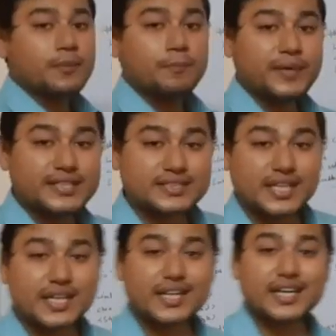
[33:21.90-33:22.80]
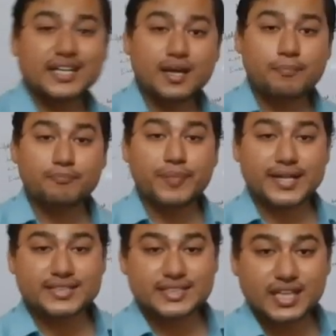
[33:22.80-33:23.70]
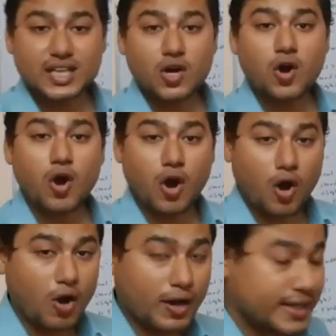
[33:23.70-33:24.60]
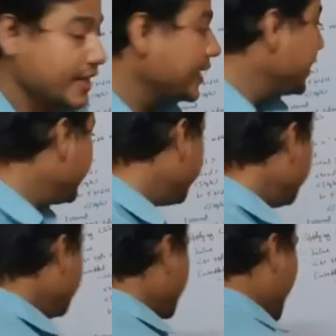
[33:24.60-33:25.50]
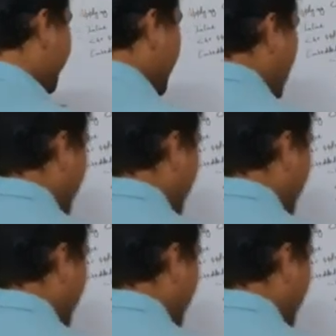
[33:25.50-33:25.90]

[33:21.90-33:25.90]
measure in a pixel or EM.